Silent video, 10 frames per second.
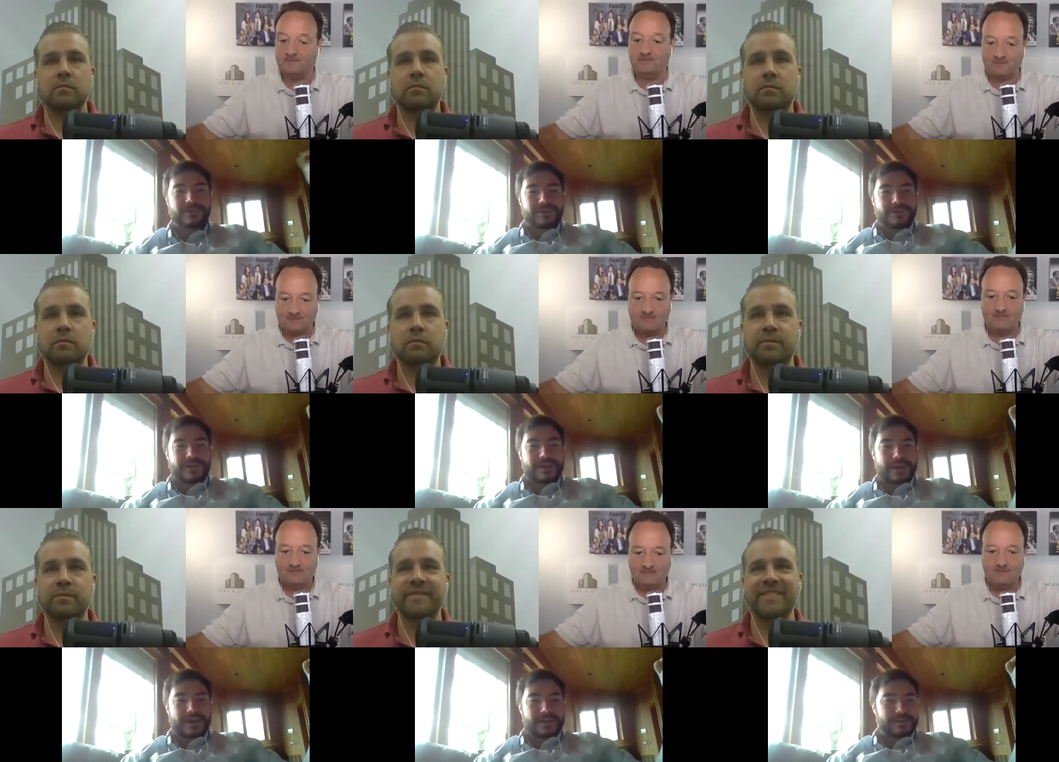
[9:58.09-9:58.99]
Speaker 1: And I,
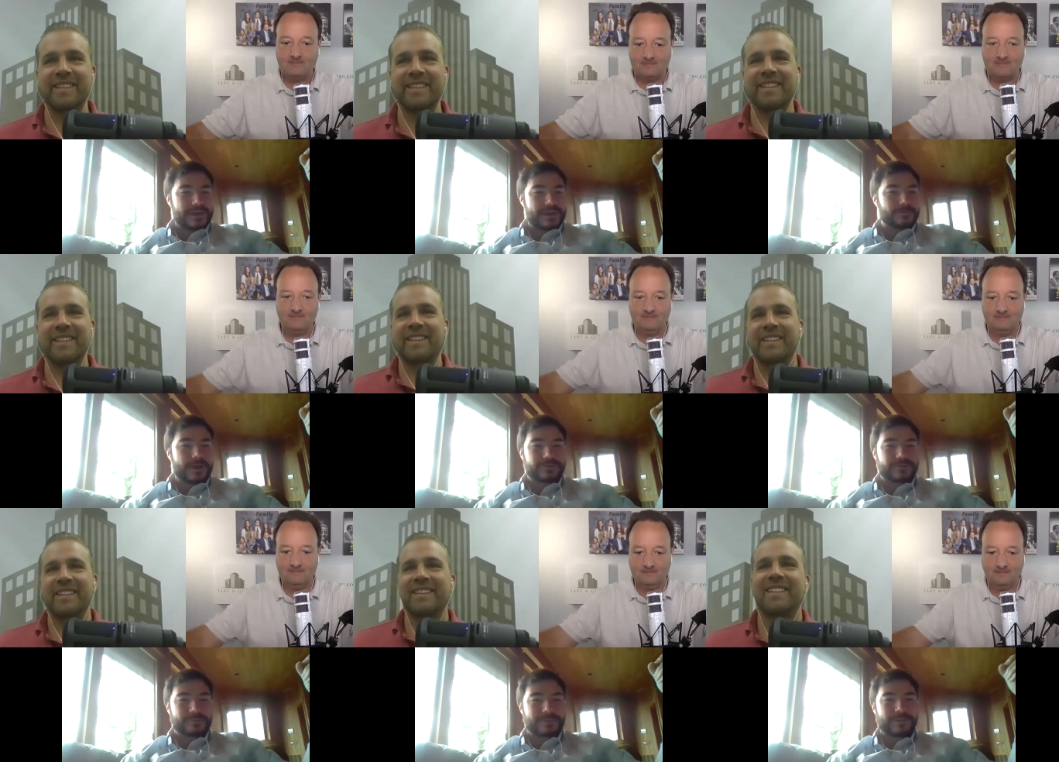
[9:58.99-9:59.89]
I, I, I
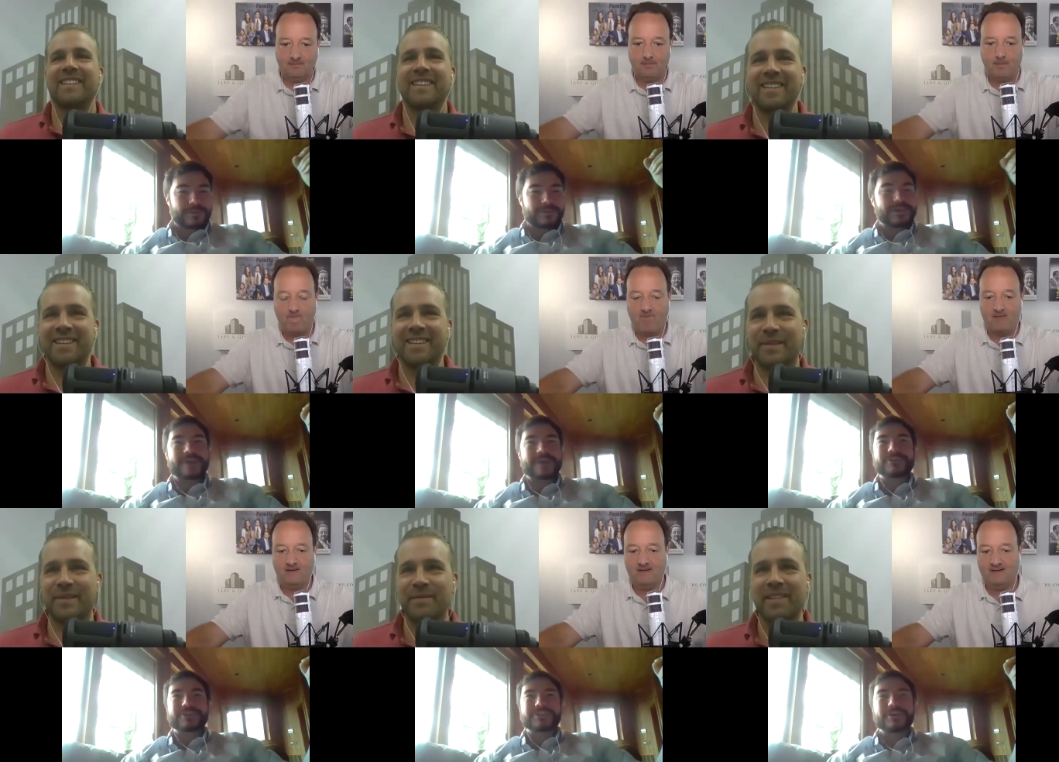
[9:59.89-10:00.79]
told people all the time, I
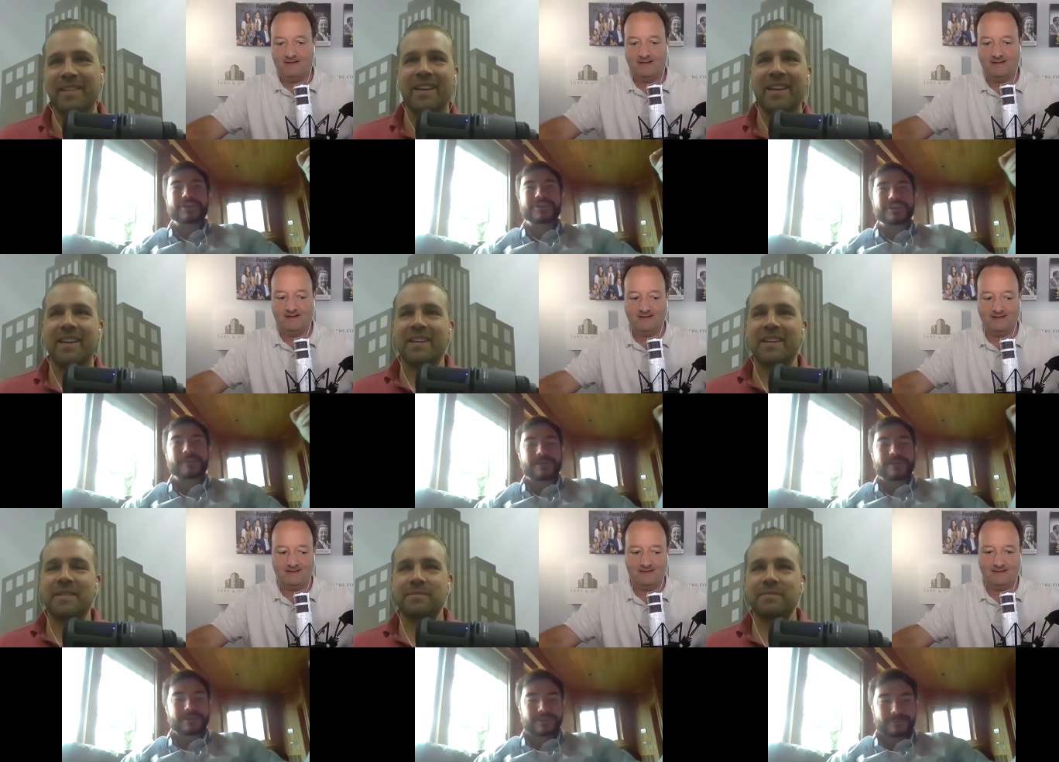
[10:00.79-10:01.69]
was like, you know, I think I might
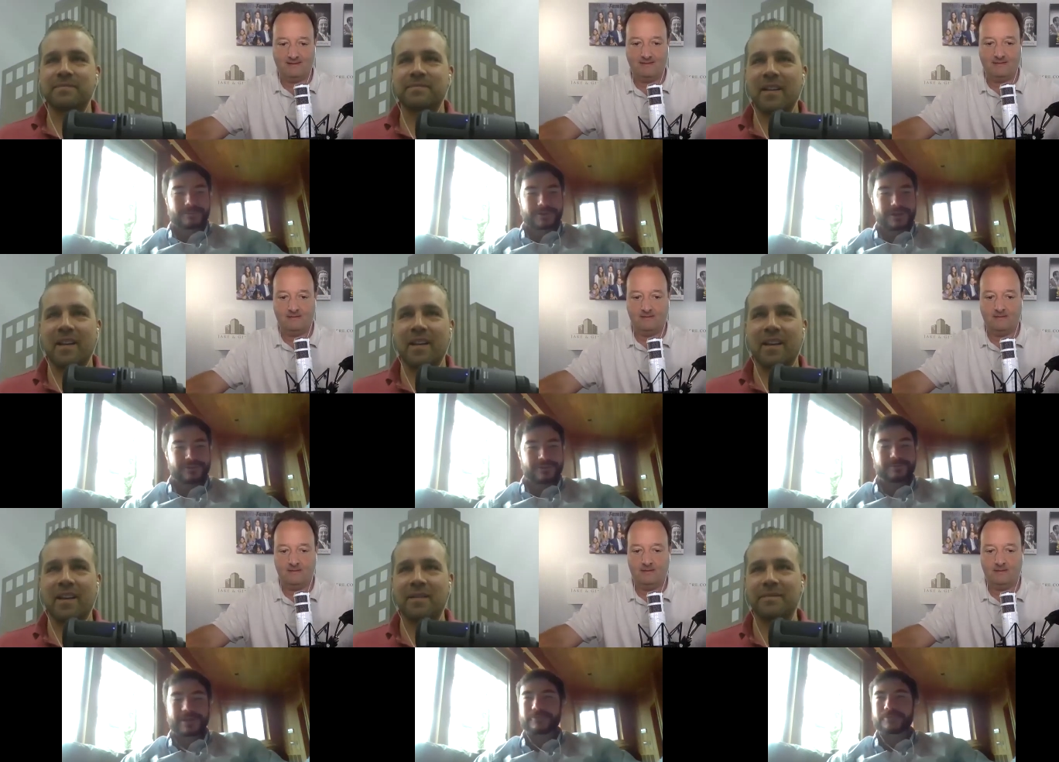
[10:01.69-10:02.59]
be a little bit crazy,
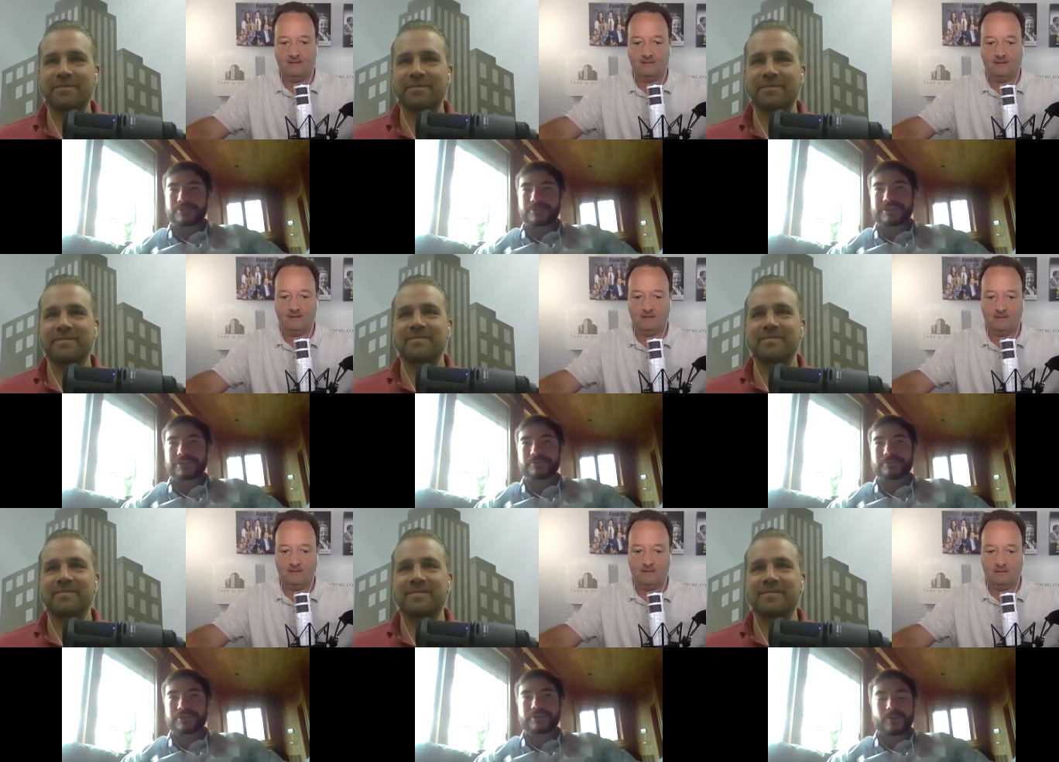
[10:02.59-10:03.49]
but I really,
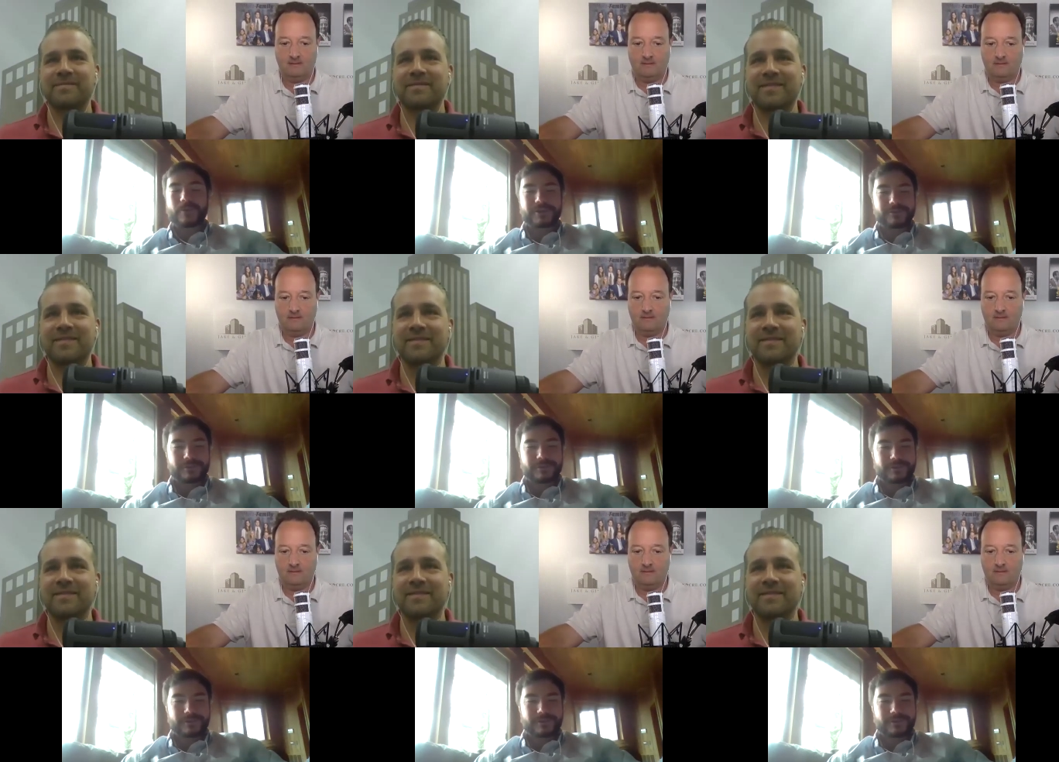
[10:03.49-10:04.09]
really want to do